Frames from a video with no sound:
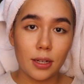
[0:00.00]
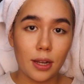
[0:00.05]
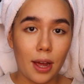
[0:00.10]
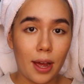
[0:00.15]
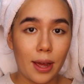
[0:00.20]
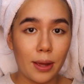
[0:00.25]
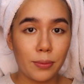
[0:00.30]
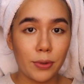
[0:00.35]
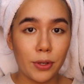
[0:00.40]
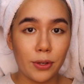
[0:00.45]

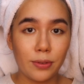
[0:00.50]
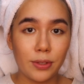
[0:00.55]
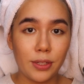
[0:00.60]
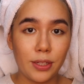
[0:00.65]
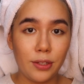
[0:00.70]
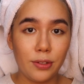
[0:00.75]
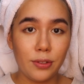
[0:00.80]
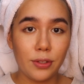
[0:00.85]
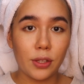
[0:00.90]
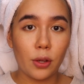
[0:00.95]
I am going
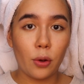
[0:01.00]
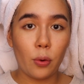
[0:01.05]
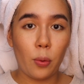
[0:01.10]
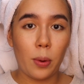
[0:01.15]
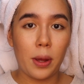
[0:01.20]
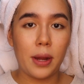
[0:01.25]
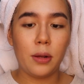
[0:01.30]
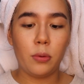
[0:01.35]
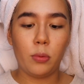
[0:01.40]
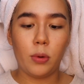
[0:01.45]
to use a
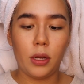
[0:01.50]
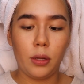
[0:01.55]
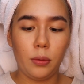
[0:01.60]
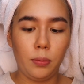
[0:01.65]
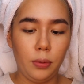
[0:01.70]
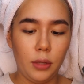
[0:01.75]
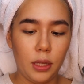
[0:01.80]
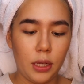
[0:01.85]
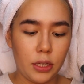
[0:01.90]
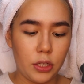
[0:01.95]
Wet n
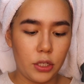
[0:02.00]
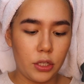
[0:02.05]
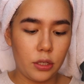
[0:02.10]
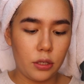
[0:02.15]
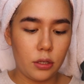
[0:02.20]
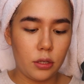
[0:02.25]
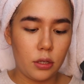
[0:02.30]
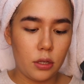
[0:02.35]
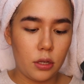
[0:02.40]
Wild blush.